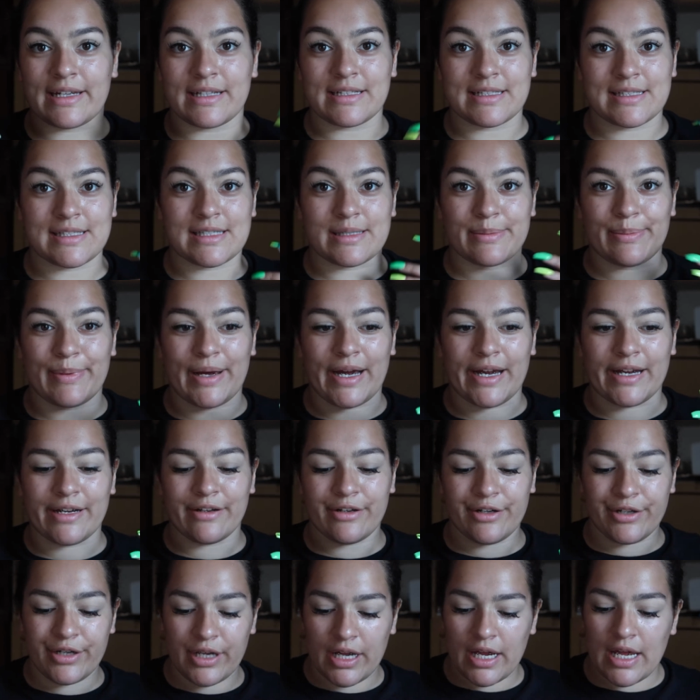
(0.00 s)

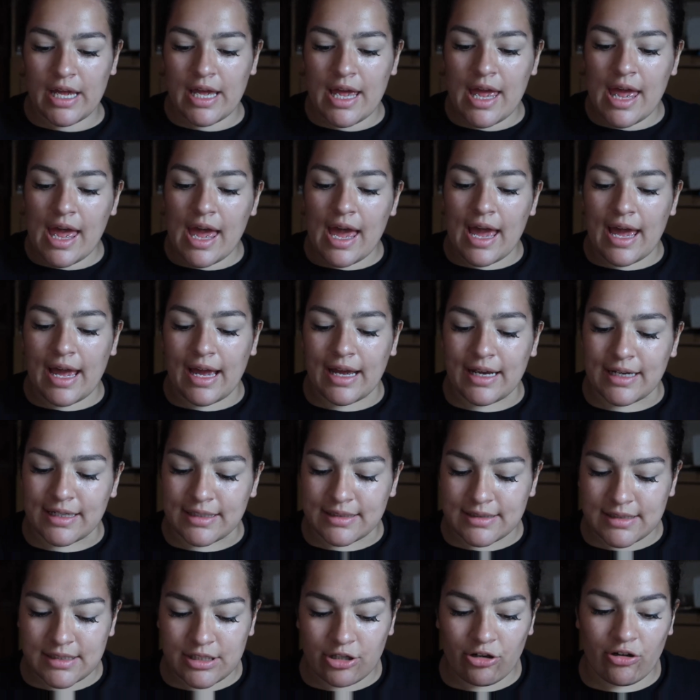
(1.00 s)
inspired,
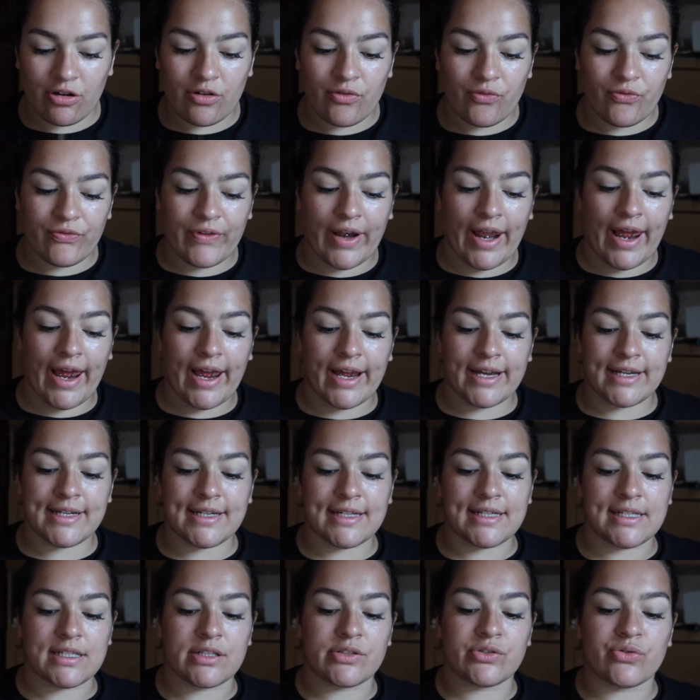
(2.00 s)
and their flag
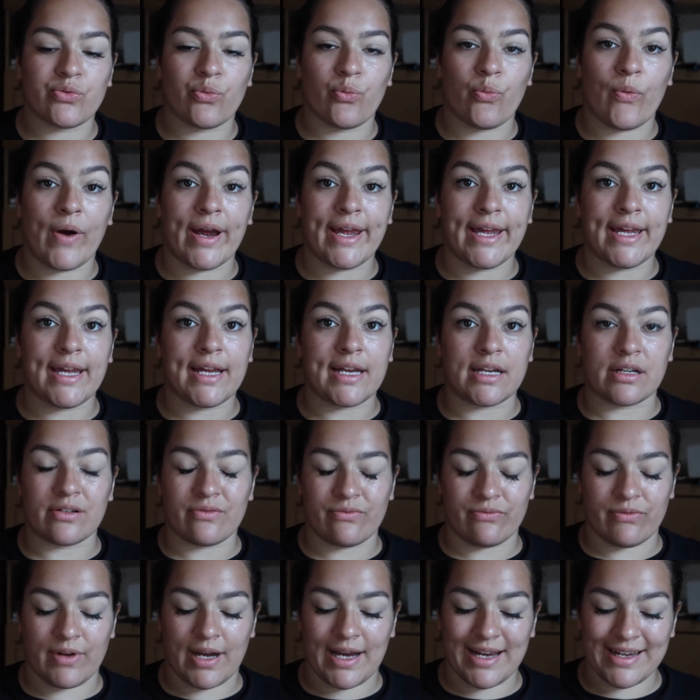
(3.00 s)
is white and
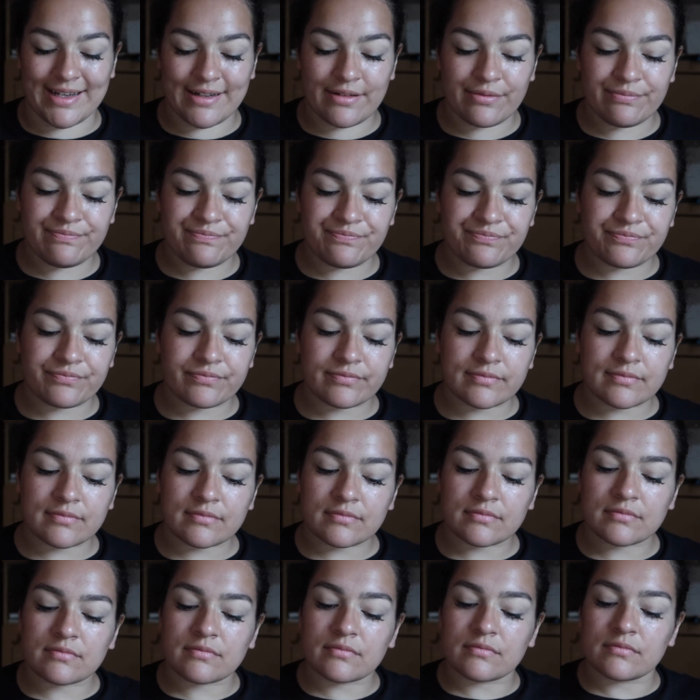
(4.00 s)
red,
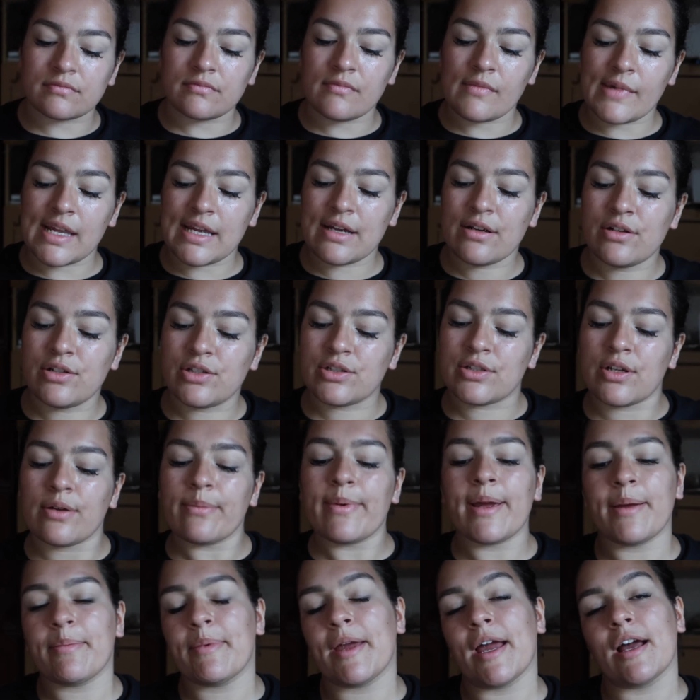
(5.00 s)
so
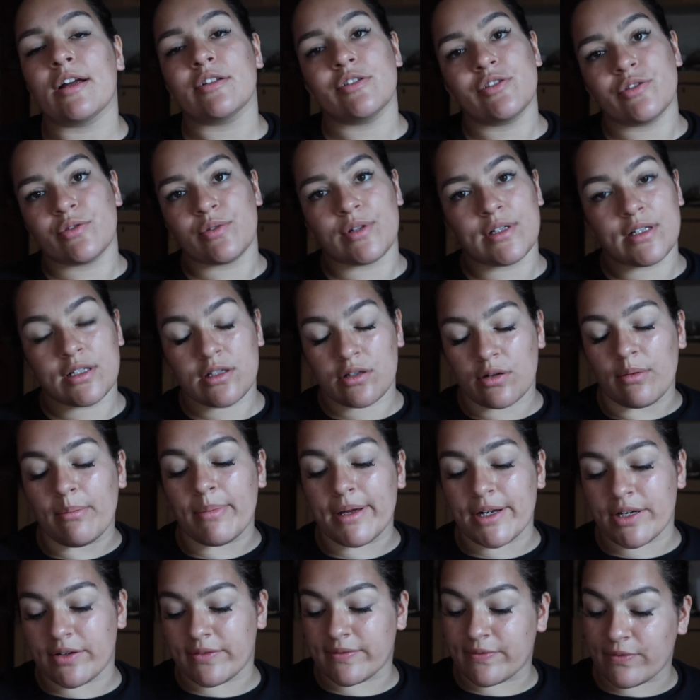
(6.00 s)
maybe I'll do a little
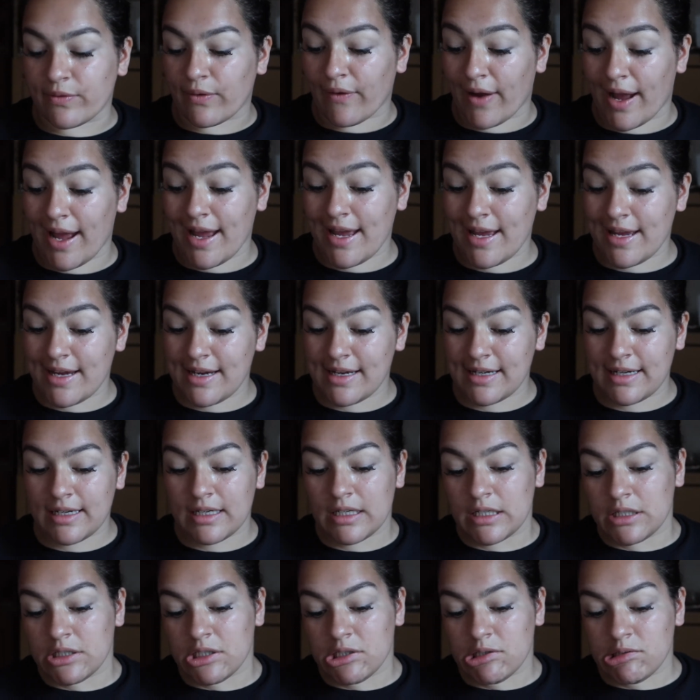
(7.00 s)
bit of red.
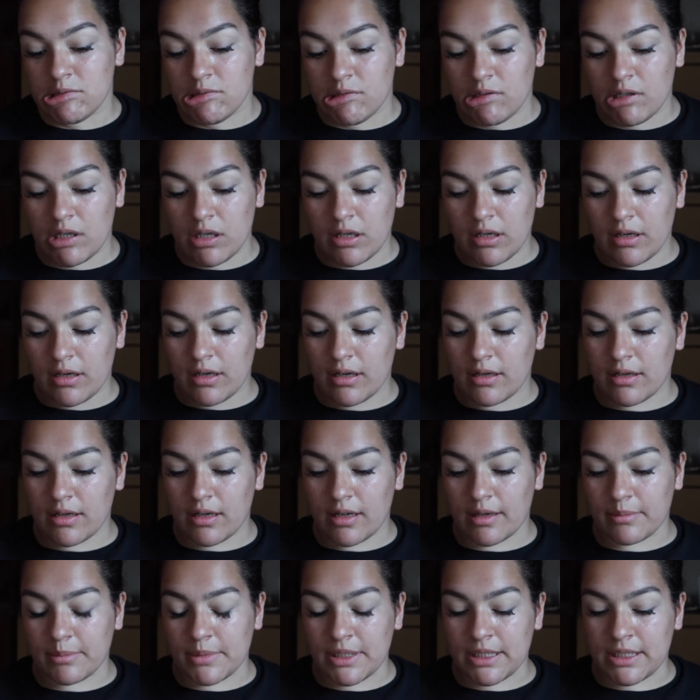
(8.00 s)

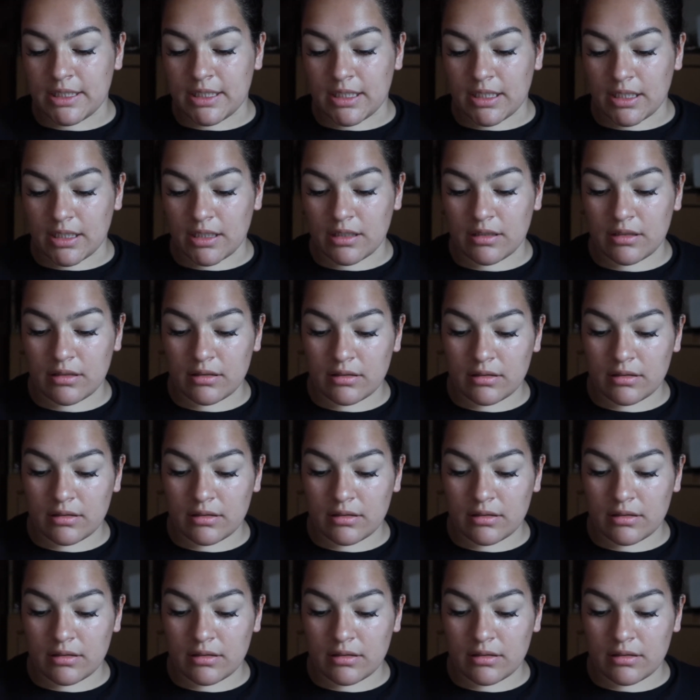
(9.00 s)
Let me think.